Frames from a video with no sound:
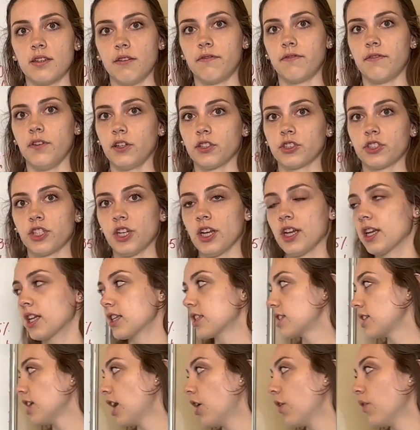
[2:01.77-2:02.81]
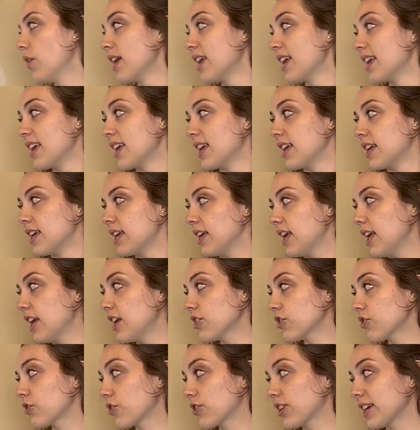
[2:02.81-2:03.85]
to function. And so
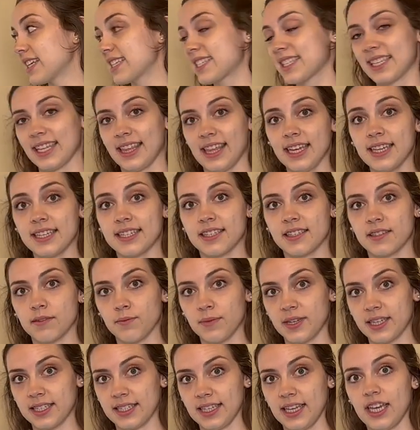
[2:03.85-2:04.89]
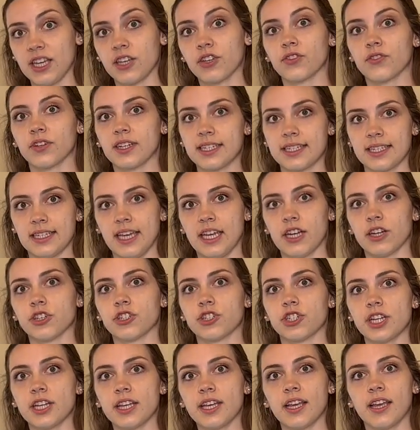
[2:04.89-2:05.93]
increase this means increased
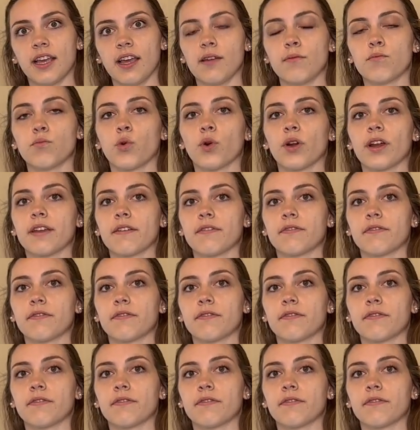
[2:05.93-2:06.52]
energy and more